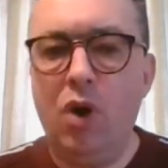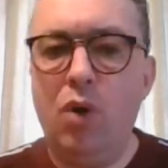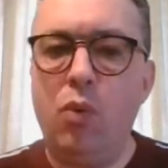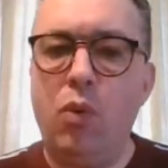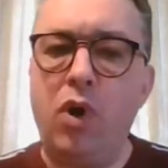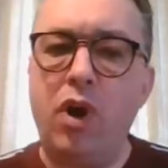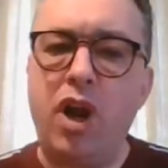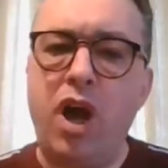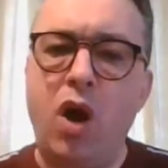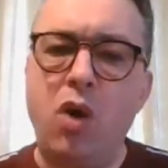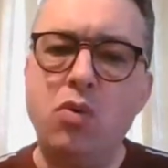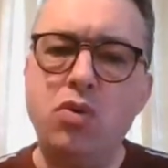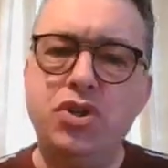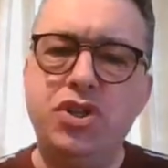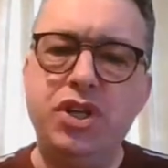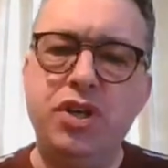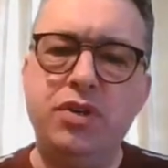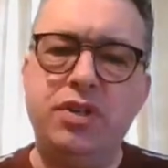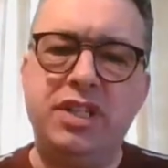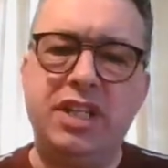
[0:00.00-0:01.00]
What holds
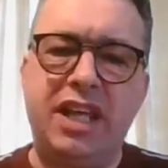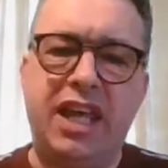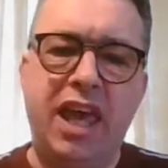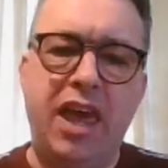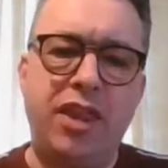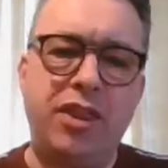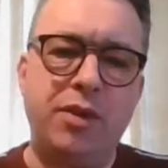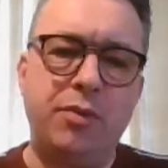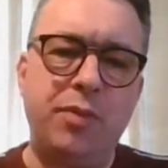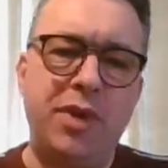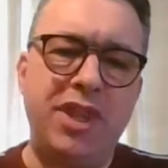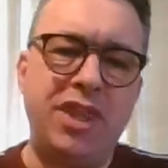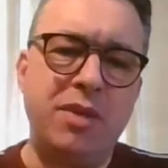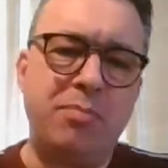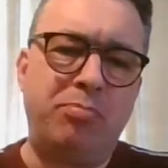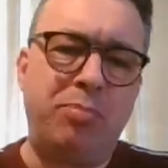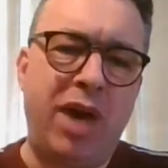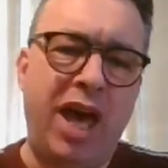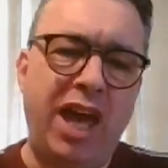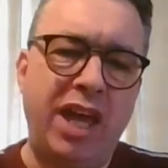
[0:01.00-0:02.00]
you together when
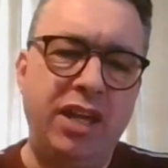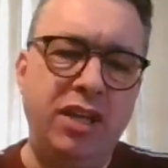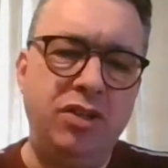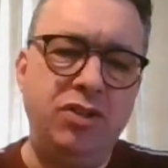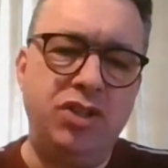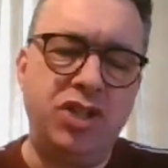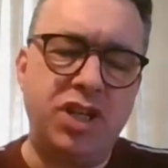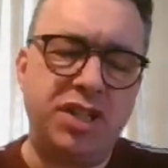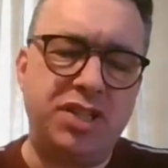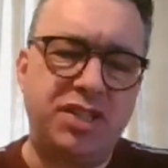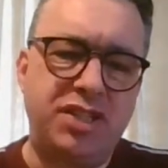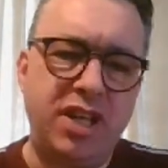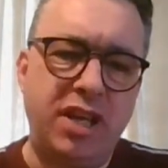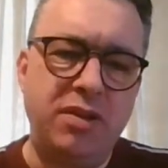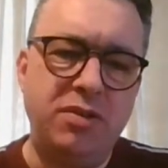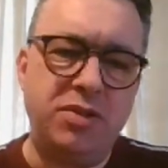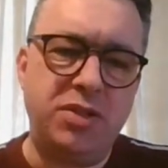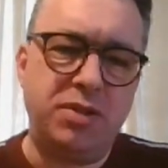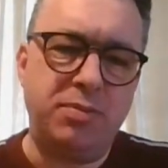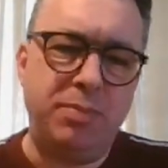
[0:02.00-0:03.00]
the pain just
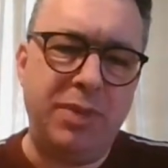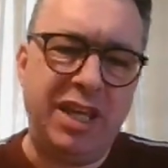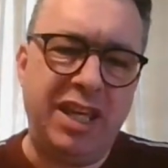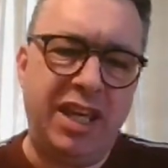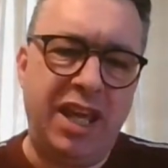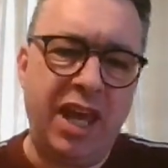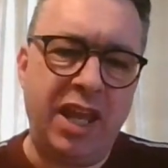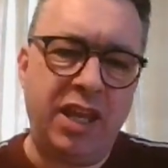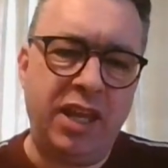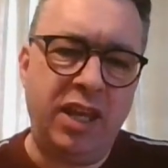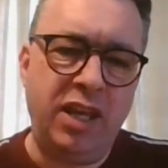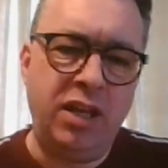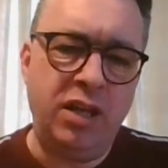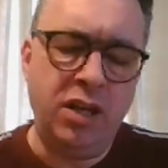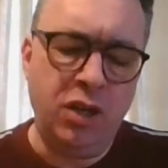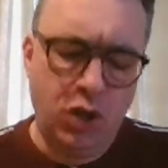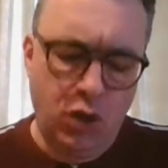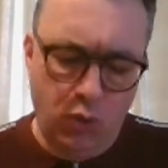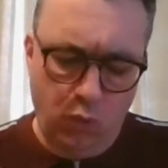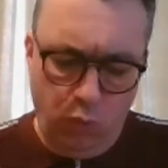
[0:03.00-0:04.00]
seems to be
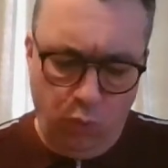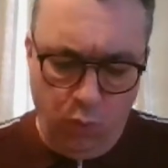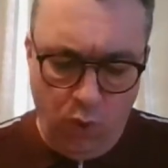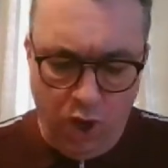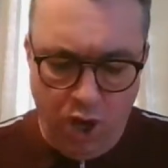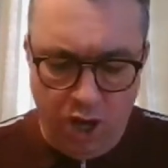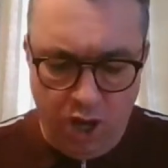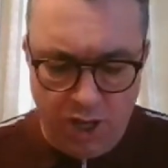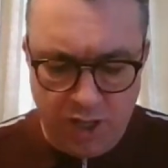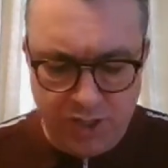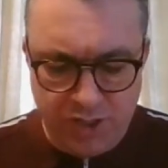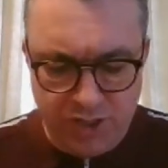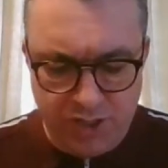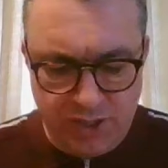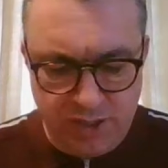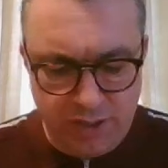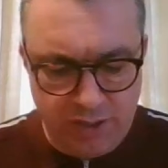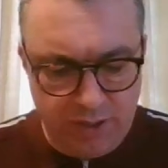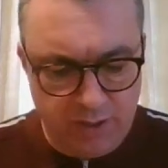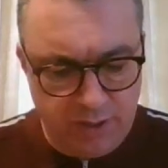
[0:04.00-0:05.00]
getting
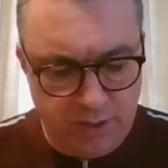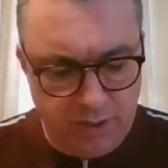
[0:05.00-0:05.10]
worse?